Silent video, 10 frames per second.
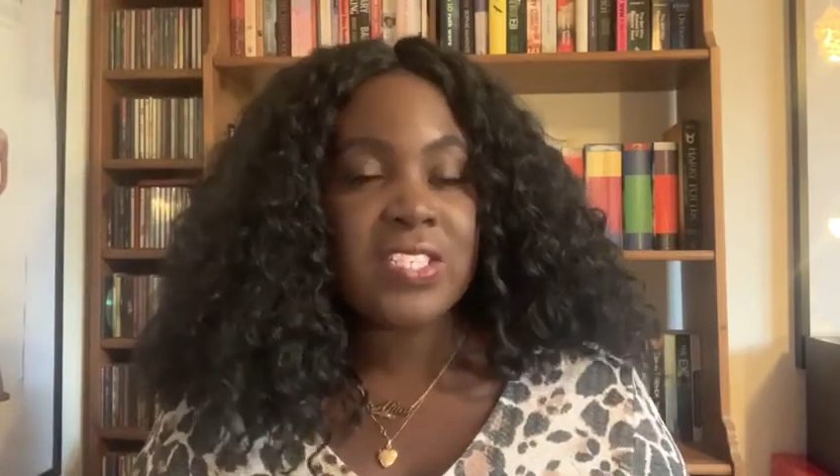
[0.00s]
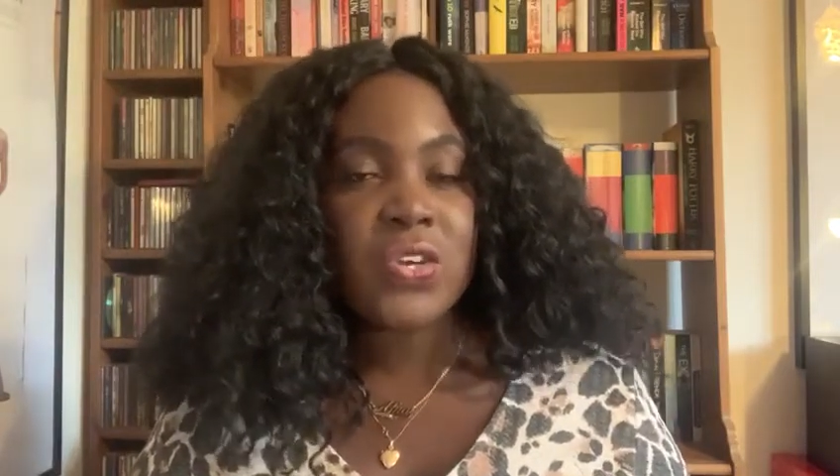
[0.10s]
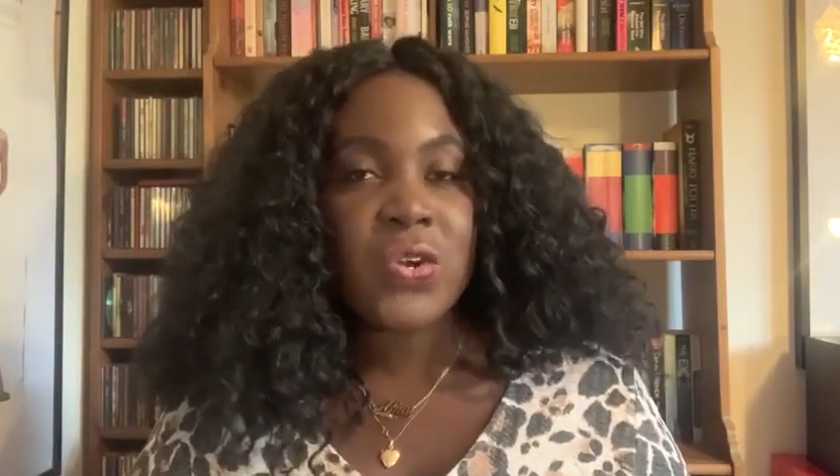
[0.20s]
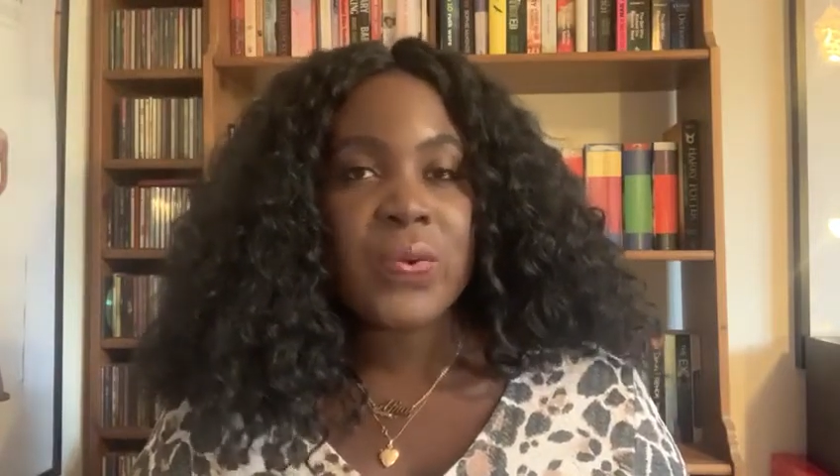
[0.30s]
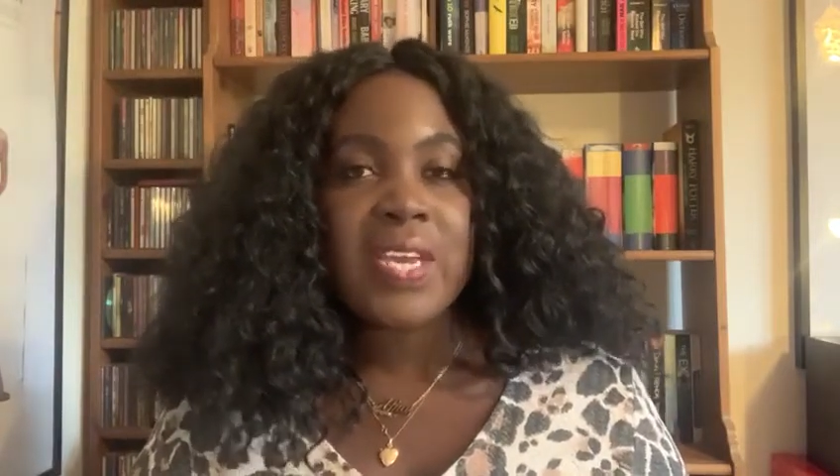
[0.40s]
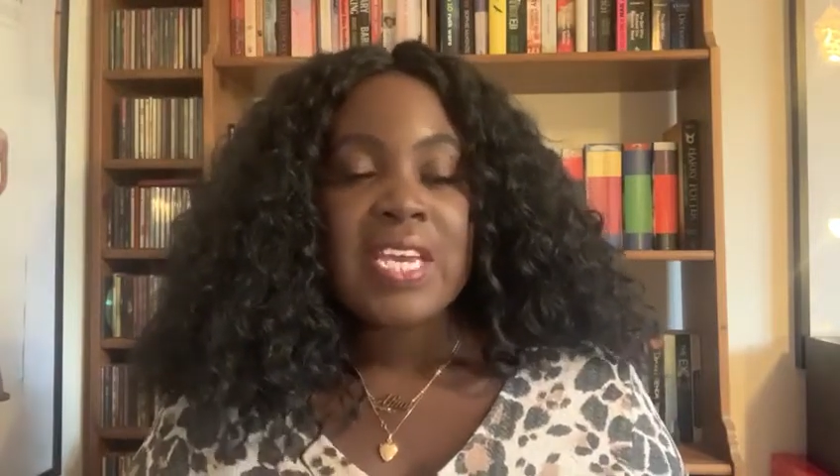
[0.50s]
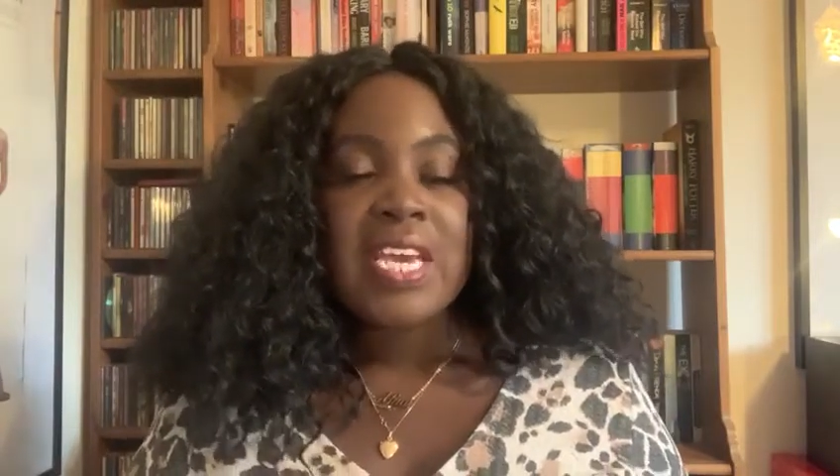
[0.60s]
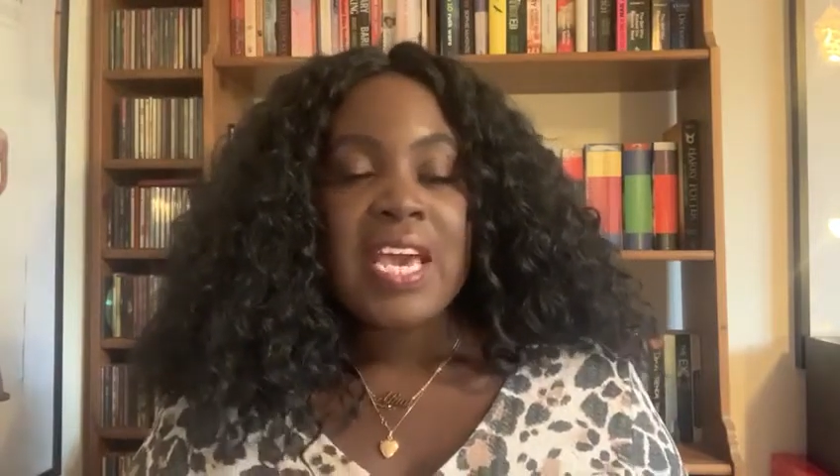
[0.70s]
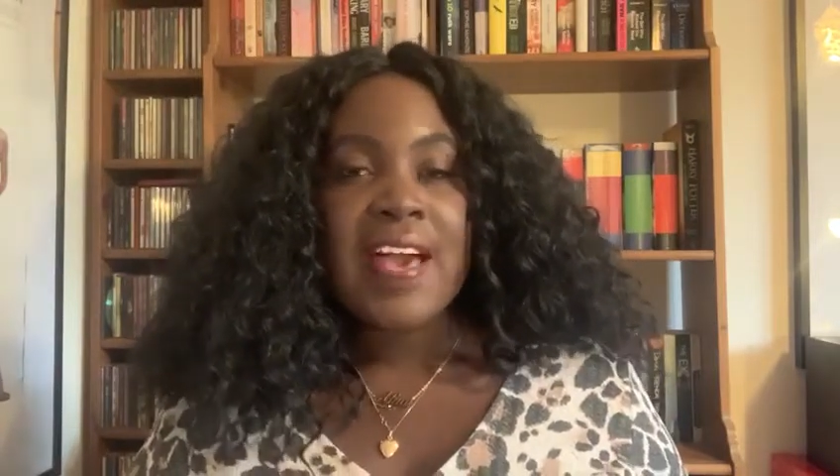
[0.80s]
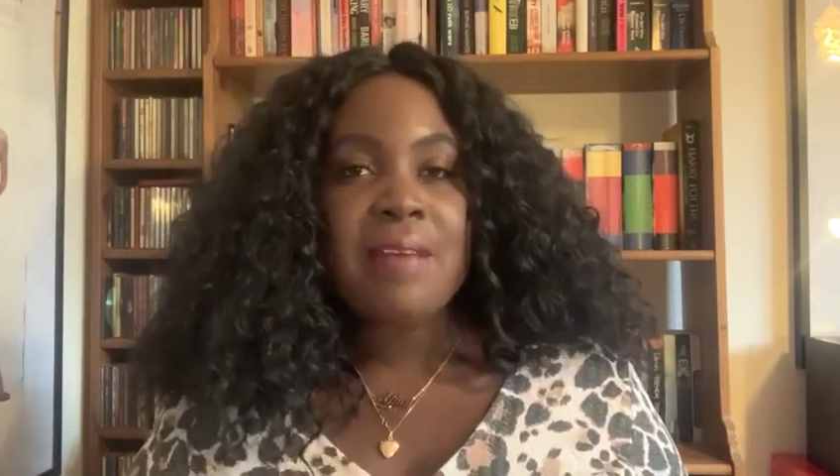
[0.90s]
So,
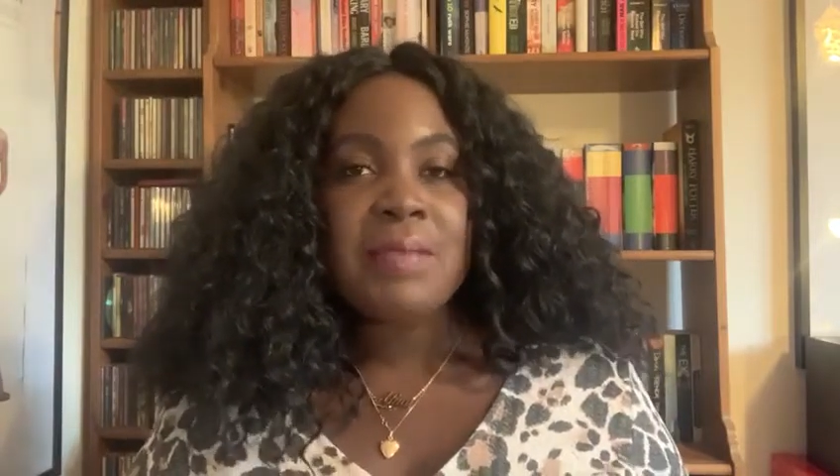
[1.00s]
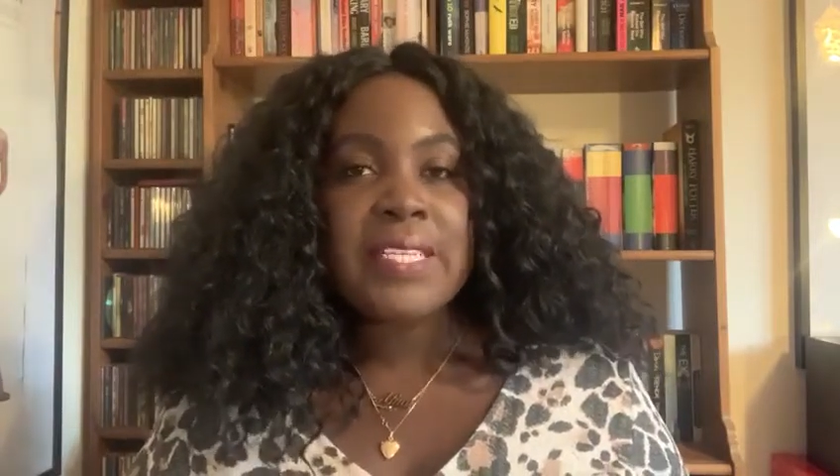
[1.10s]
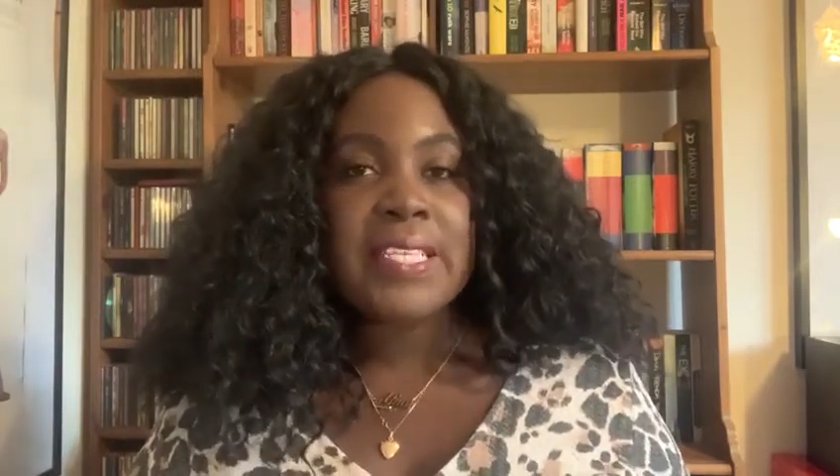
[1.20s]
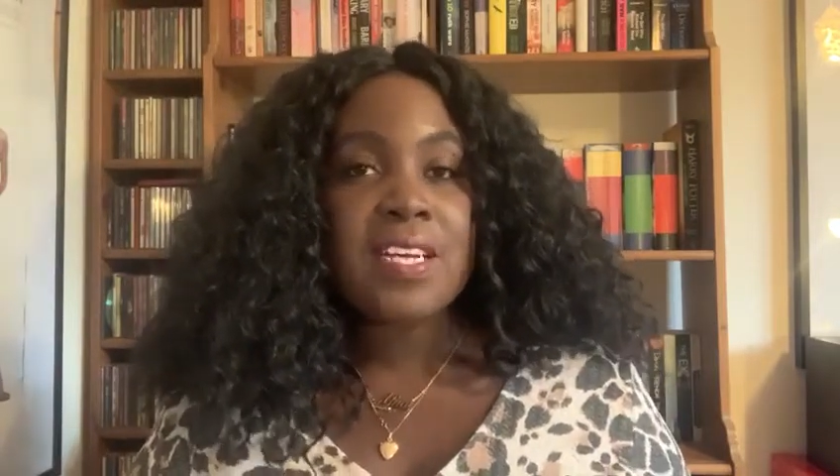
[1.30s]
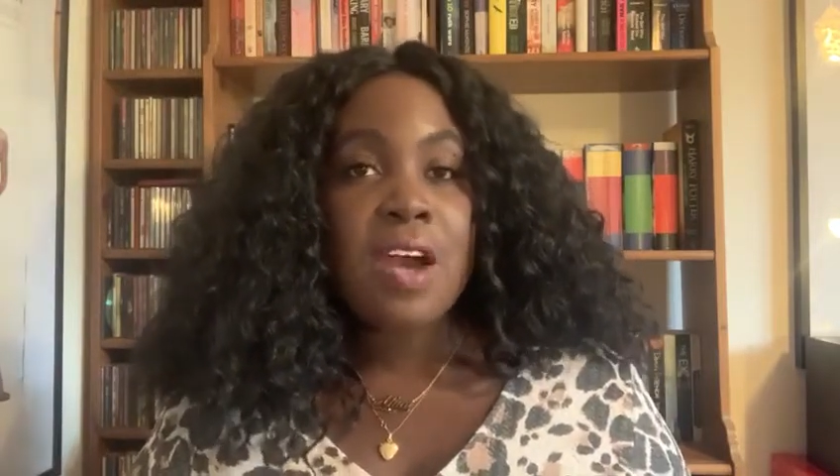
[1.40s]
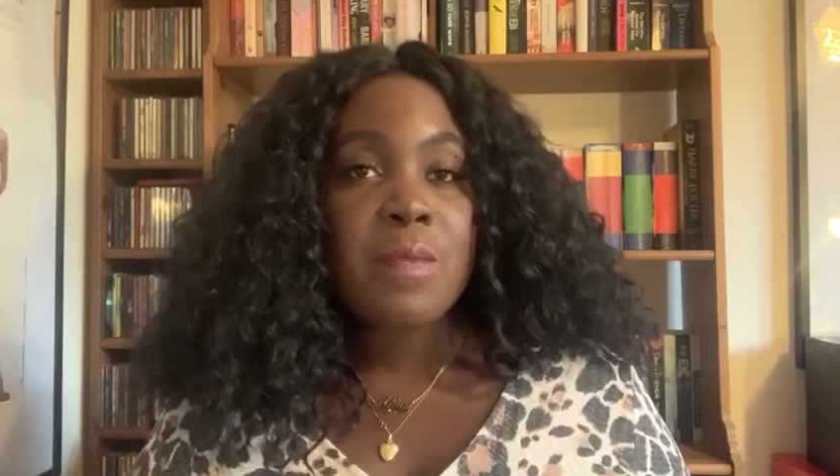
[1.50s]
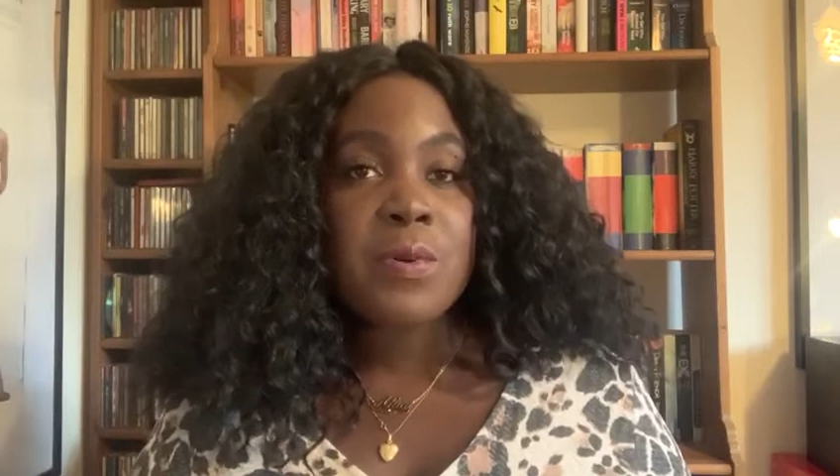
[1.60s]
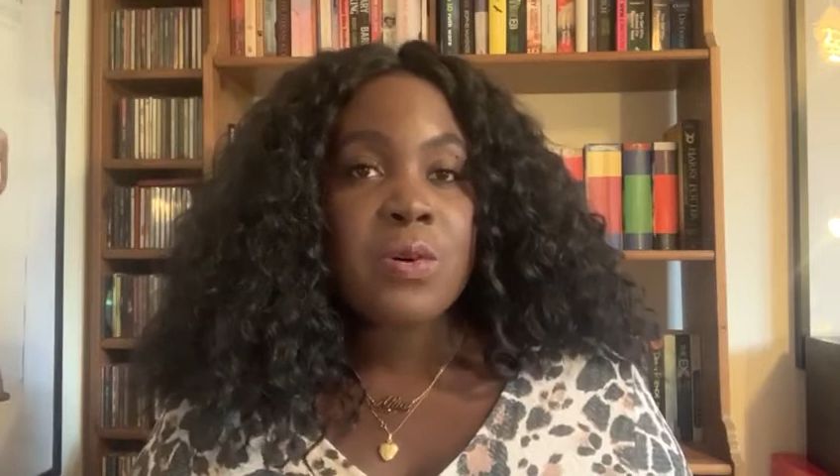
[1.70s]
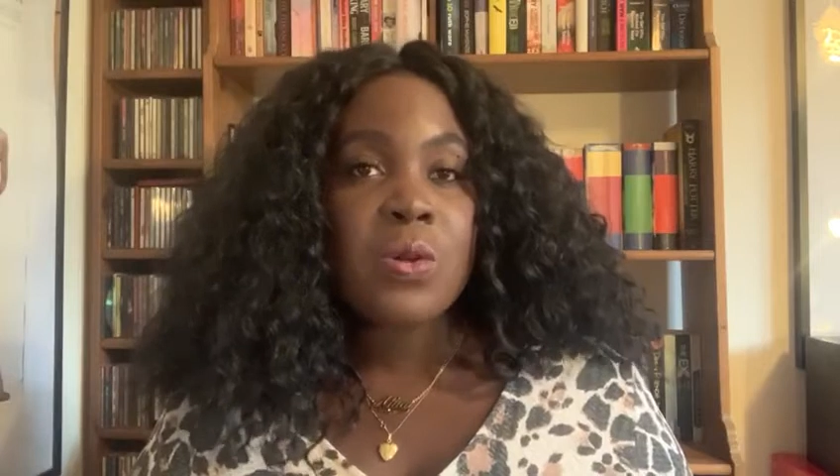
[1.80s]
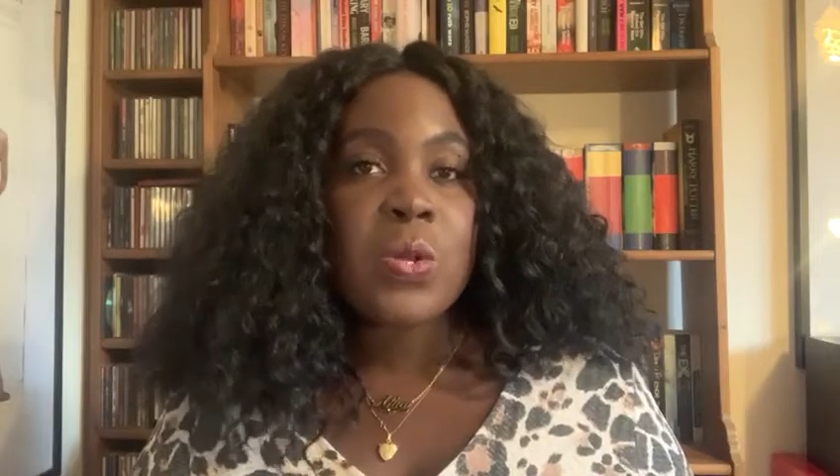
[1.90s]
it's a
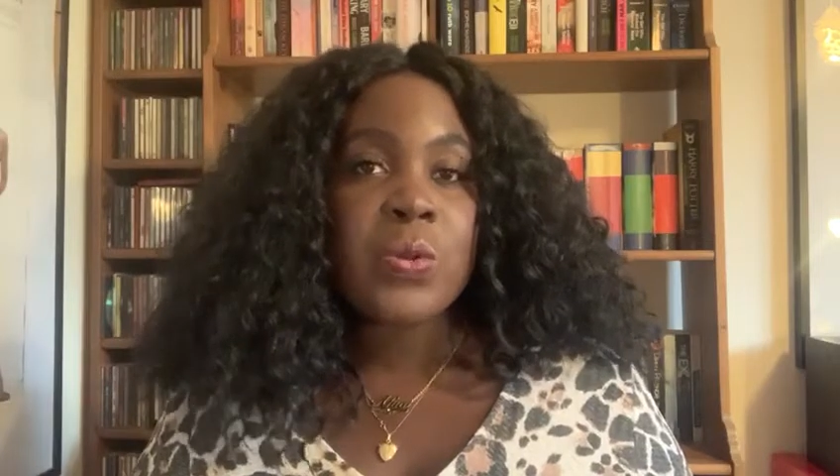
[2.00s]
couple